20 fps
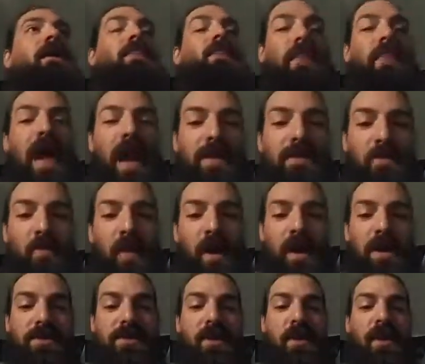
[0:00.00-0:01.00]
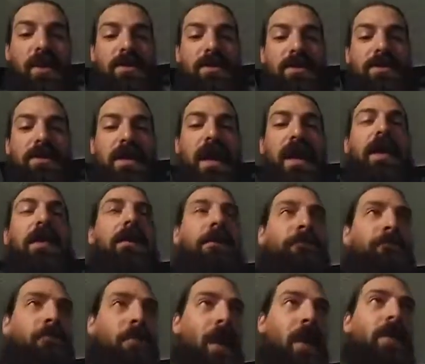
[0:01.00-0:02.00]
That's when it's hard to say,
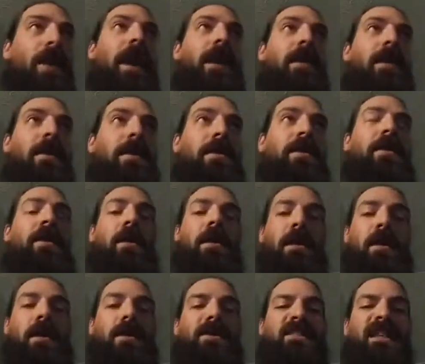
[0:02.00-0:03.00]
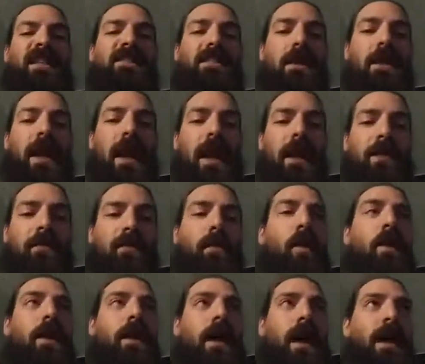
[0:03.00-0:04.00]
all right, 6 o'clock,
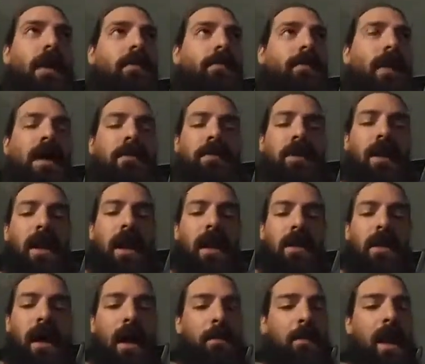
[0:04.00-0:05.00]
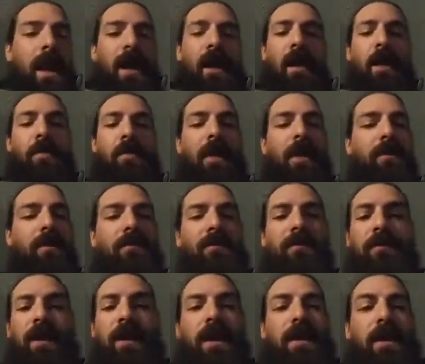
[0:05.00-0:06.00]
4 o'clock, 5 o'clock, I'm getting up every
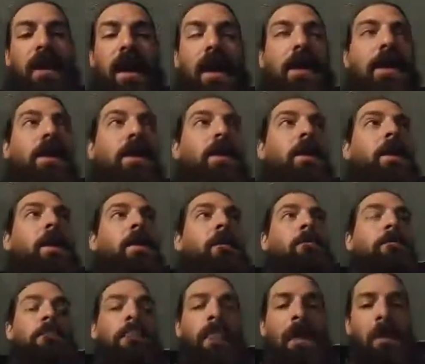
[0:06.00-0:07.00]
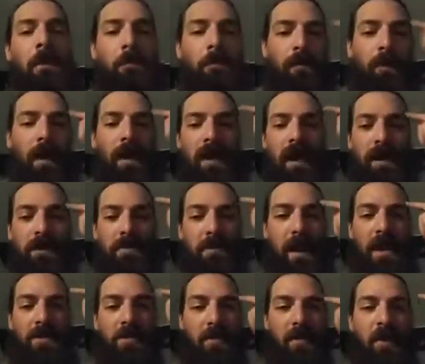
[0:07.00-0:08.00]
freaking day. And that's
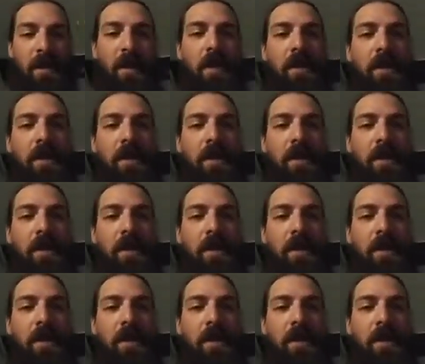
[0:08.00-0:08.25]
mental.